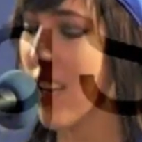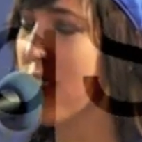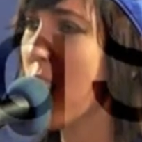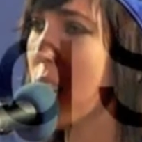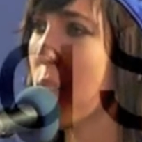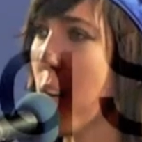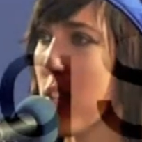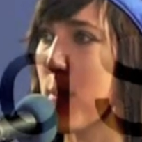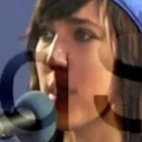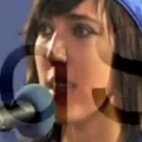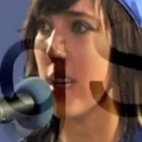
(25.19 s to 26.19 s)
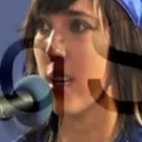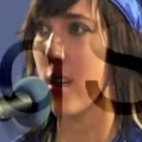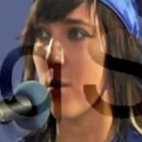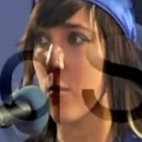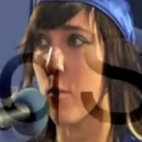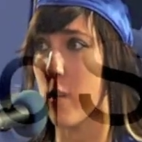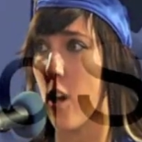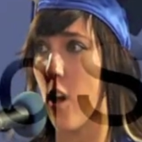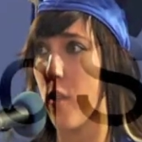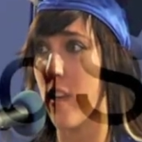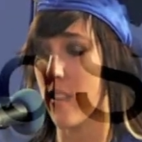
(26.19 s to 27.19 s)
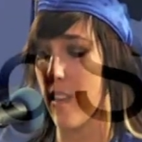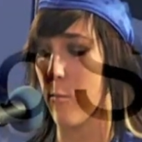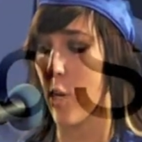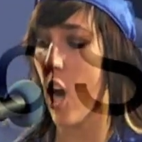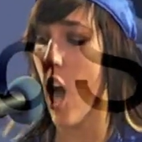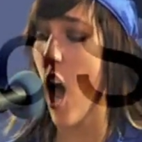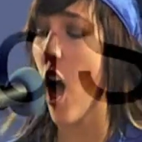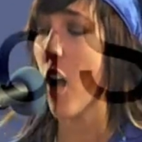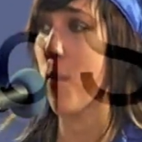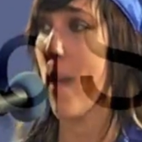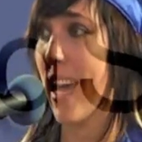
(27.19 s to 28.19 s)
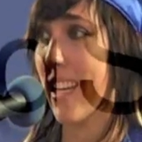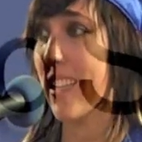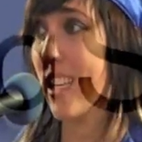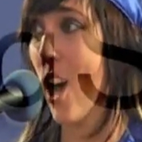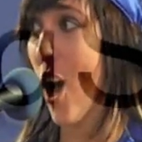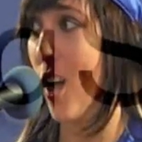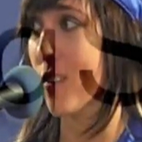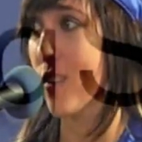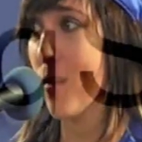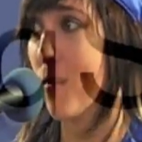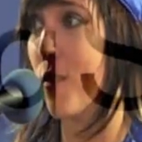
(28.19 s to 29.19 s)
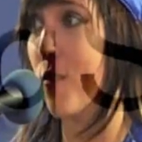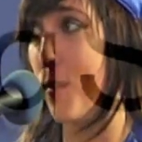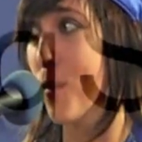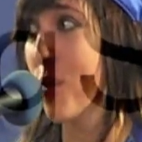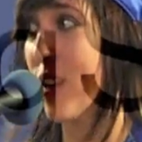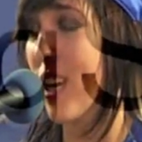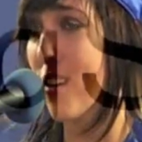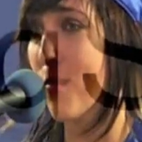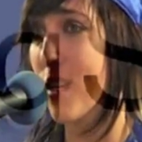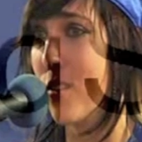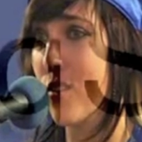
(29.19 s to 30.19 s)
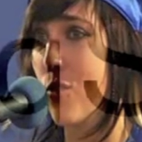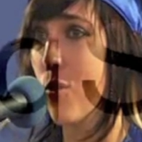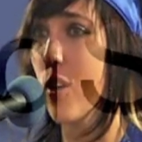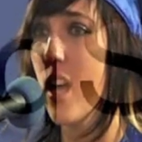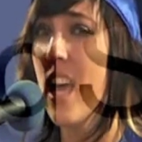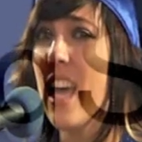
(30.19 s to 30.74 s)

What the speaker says: It starts freshman year when we all think that we're automatically awesome for moving out of middle school